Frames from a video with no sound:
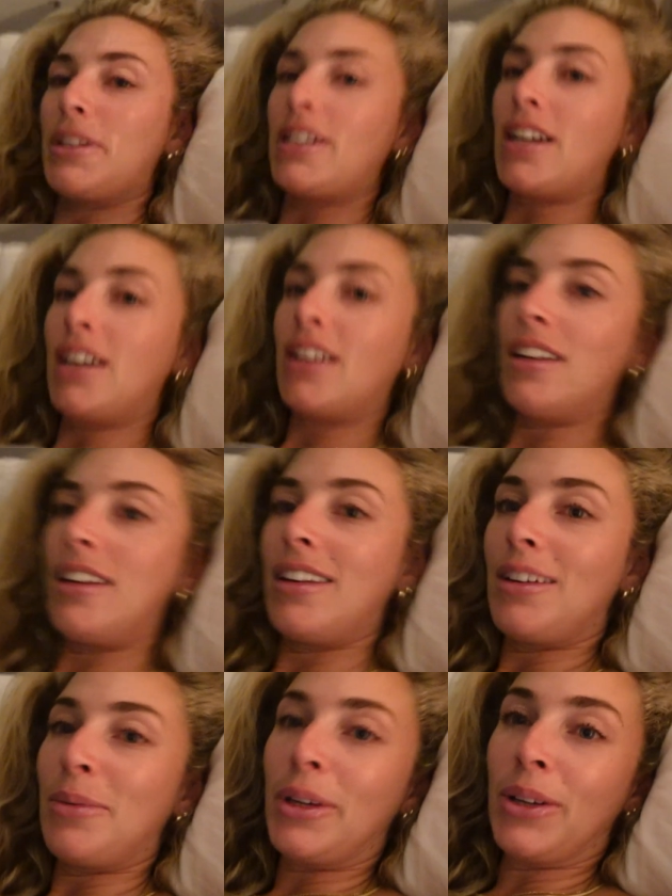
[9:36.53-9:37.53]
Honey,
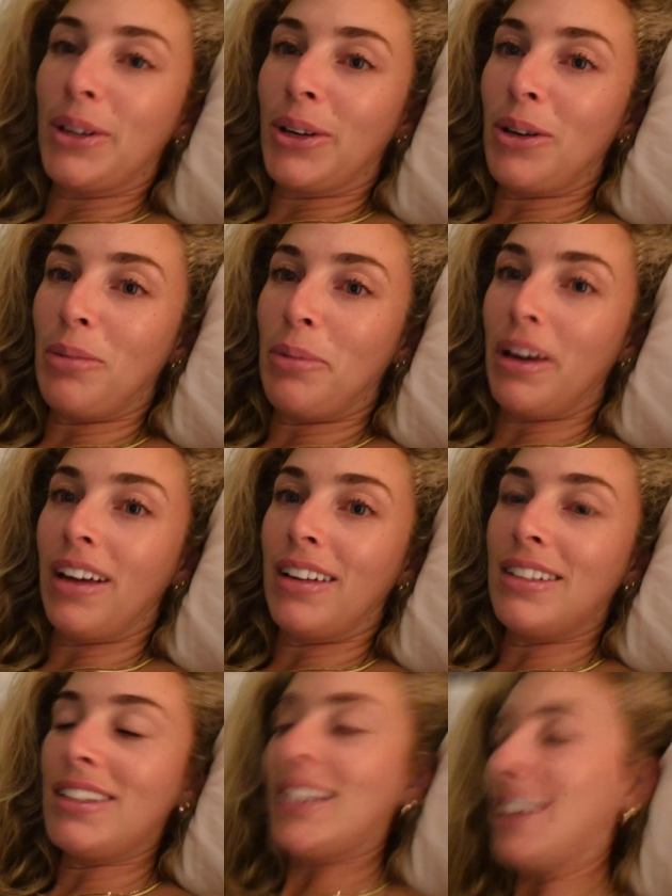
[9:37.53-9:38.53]
and we're gonna go to bed.
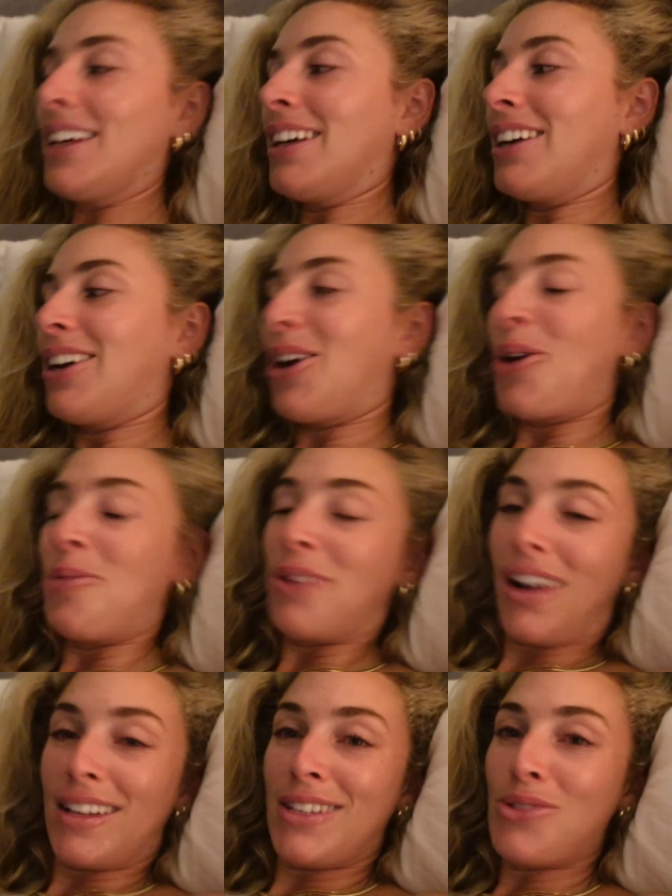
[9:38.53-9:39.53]
I hope you
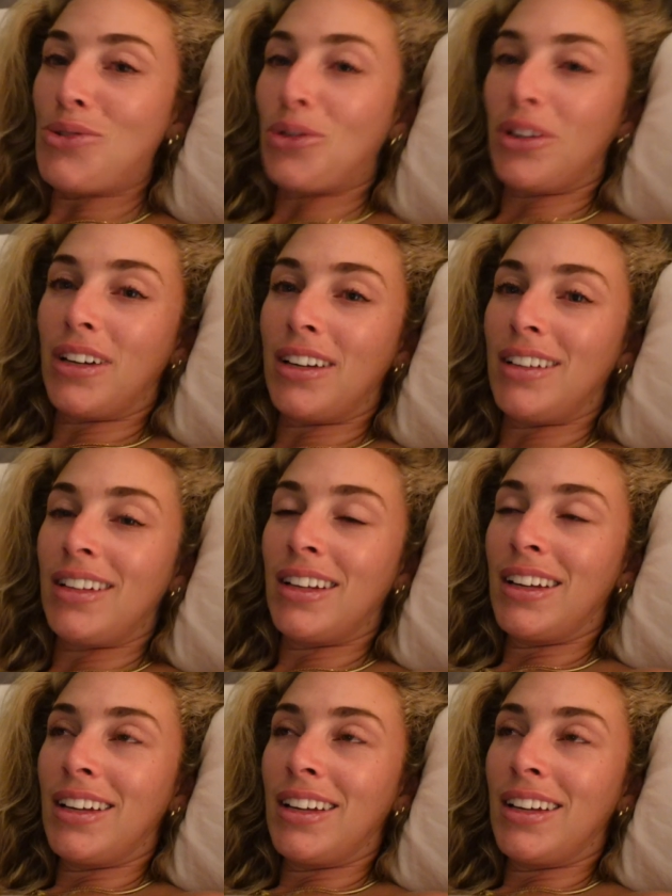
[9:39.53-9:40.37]
guys enjoyed.